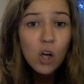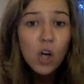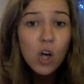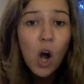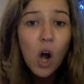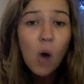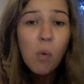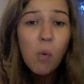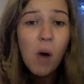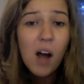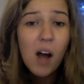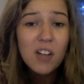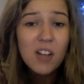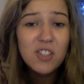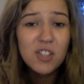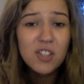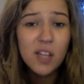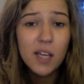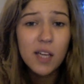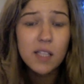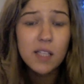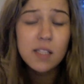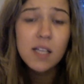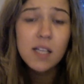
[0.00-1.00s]
Go watch
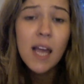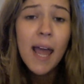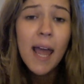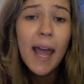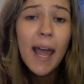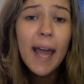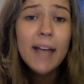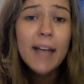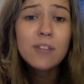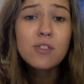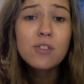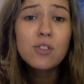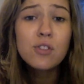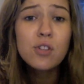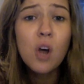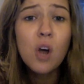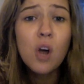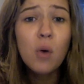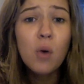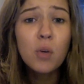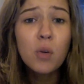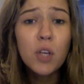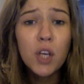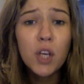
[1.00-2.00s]
this. It's
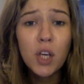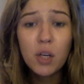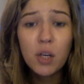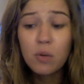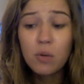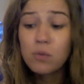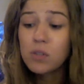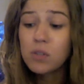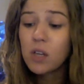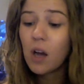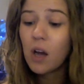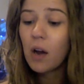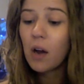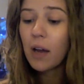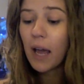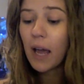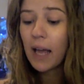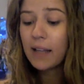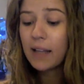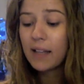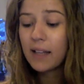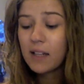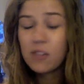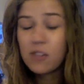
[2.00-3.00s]
so cute. Okay,
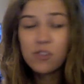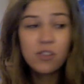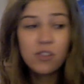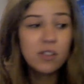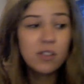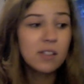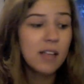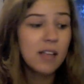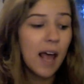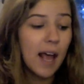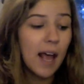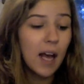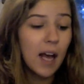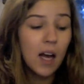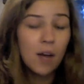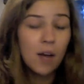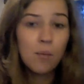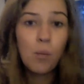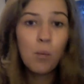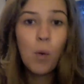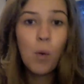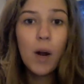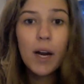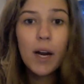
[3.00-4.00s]
let's just say, um,
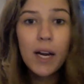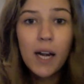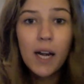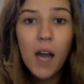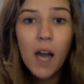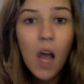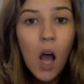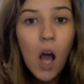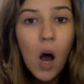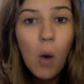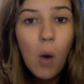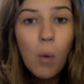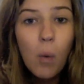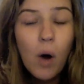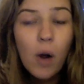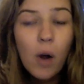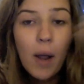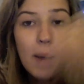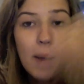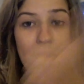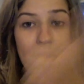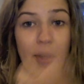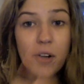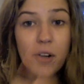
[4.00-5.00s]
what can, well,
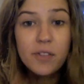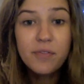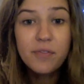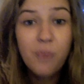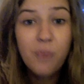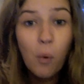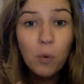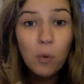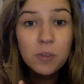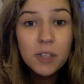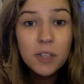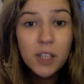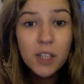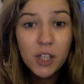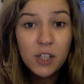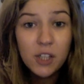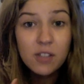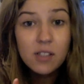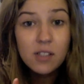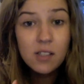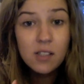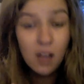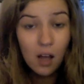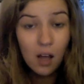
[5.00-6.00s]
okay, there's
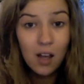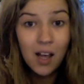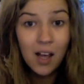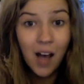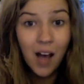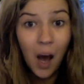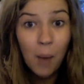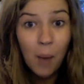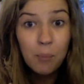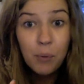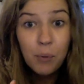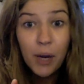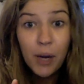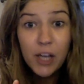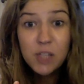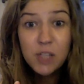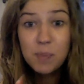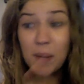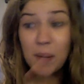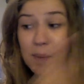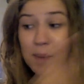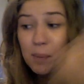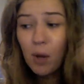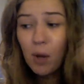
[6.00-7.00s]
foreigners, British
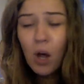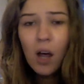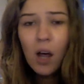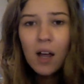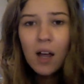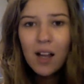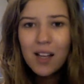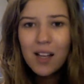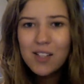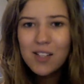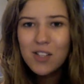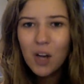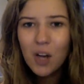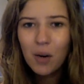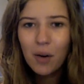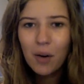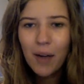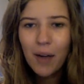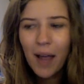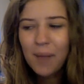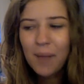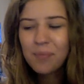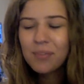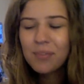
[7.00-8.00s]
people. So,
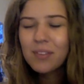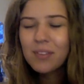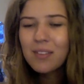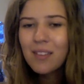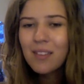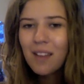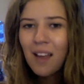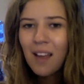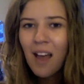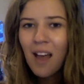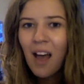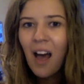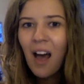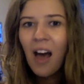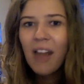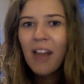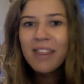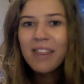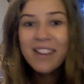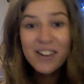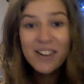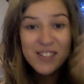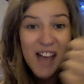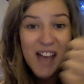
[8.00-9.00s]
okay,
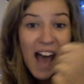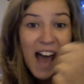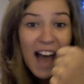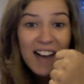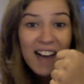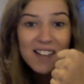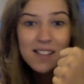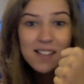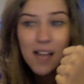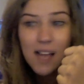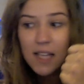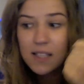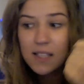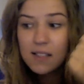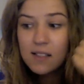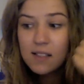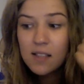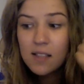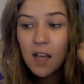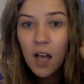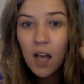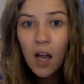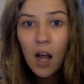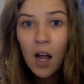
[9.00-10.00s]
there's accents.
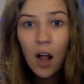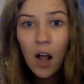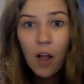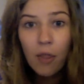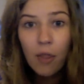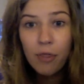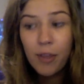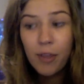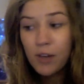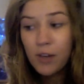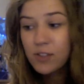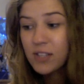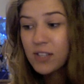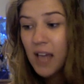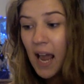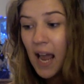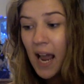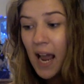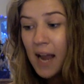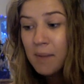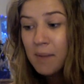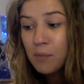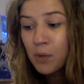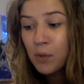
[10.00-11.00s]
There's
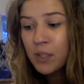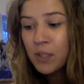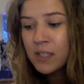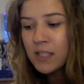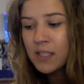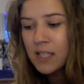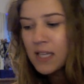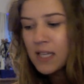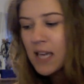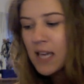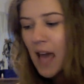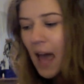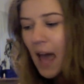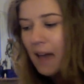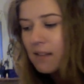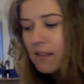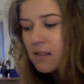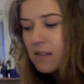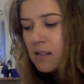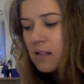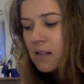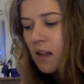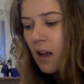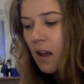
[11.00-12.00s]
Cameron
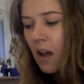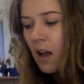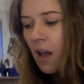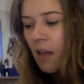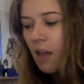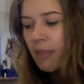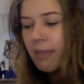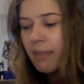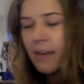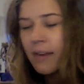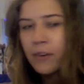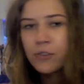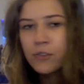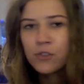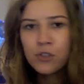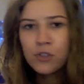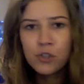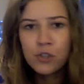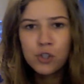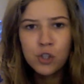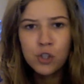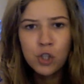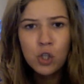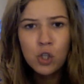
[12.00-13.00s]
Diaz. There's
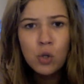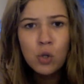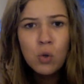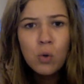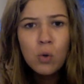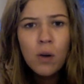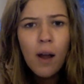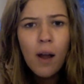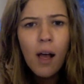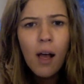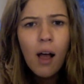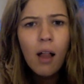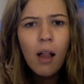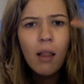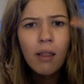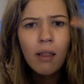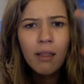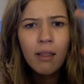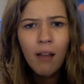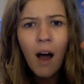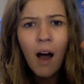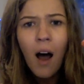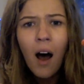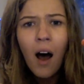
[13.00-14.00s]
Jude
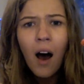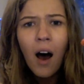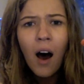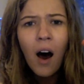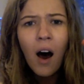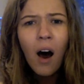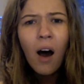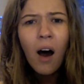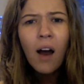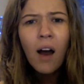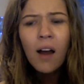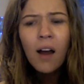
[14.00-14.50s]
Law